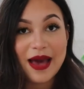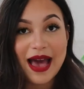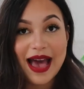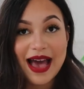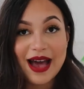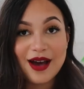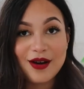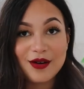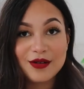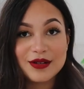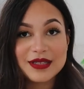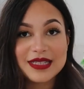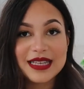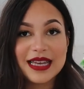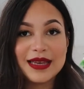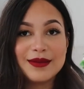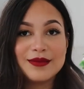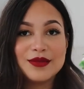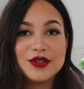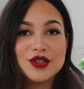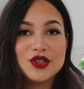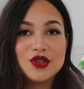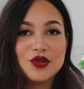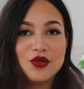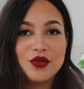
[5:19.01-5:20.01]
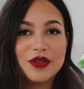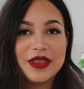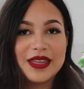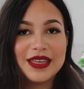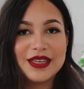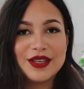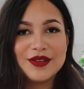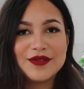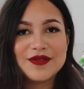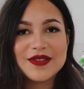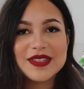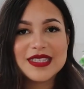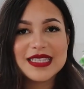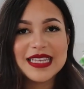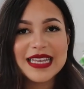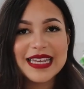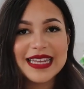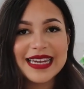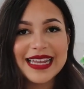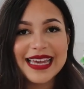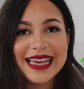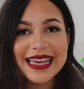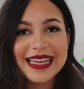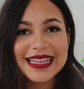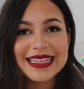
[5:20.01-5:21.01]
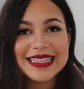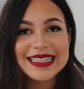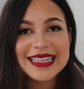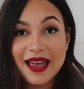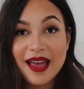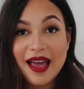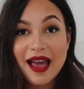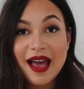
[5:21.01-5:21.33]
out. I'm sure that you've seen it.